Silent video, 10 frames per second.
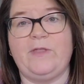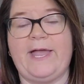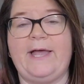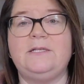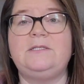for
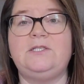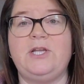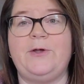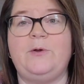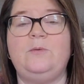that.
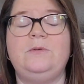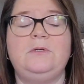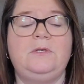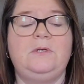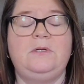So,
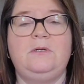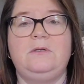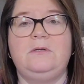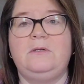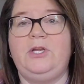
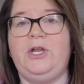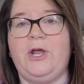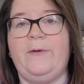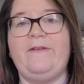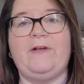you
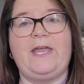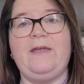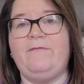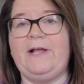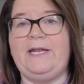know, if I
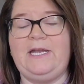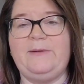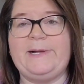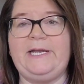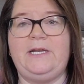can't find
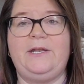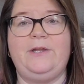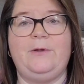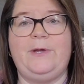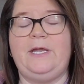anybody to
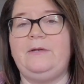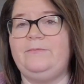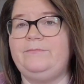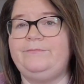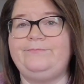do it,
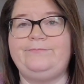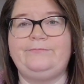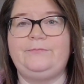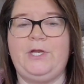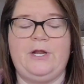
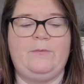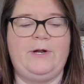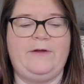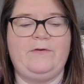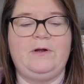you know,
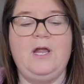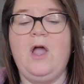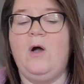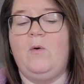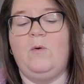whatever.
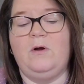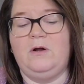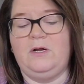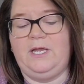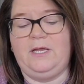
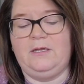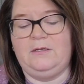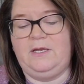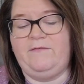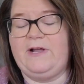Or
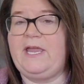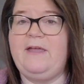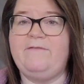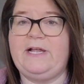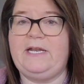if I
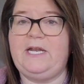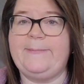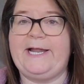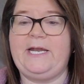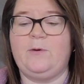can't find
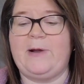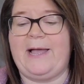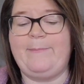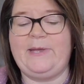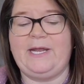anybody to
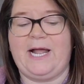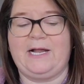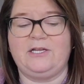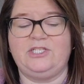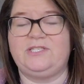wrap it,
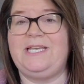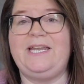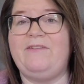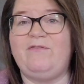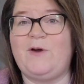I could just
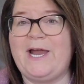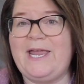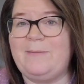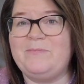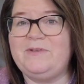get it
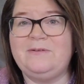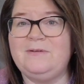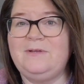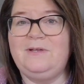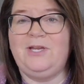framed.
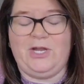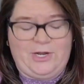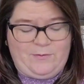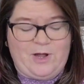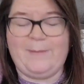
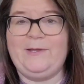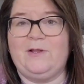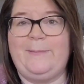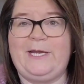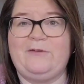You know, Hobby
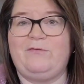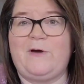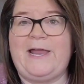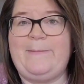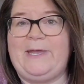Lobby could
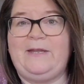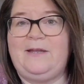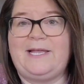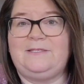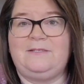frame it
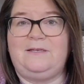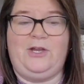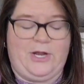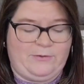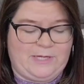as,
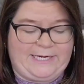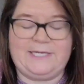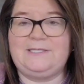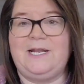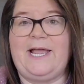you know, like
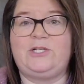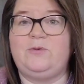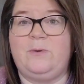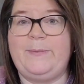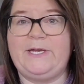it's an
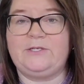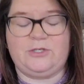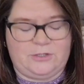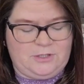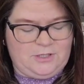actual
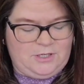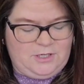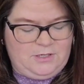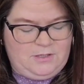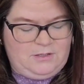picture.
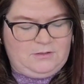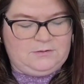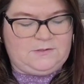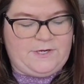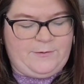
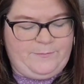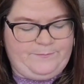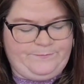So,